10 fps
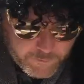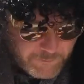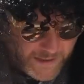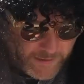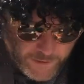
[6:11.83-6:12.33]

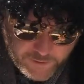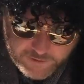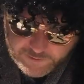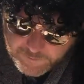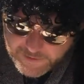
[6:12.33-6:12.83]
my letter
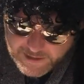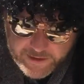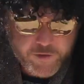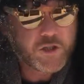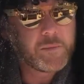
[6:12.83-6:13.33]

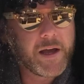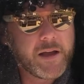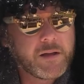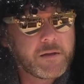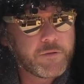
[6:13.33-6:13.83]
to
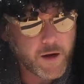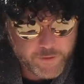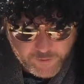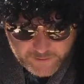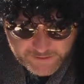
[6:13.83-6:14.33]
my
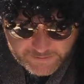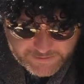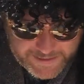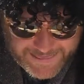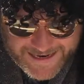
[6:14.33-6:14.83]
father is
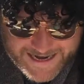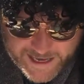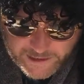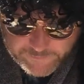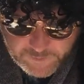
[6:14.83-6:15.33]
in the
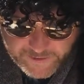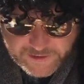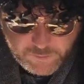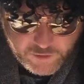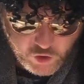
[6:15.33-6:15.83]
negative
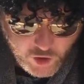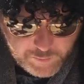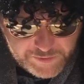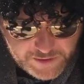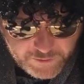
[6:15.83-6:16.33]
space with
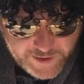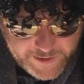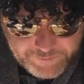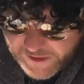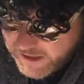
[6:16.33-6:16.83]
Sharpie, okay?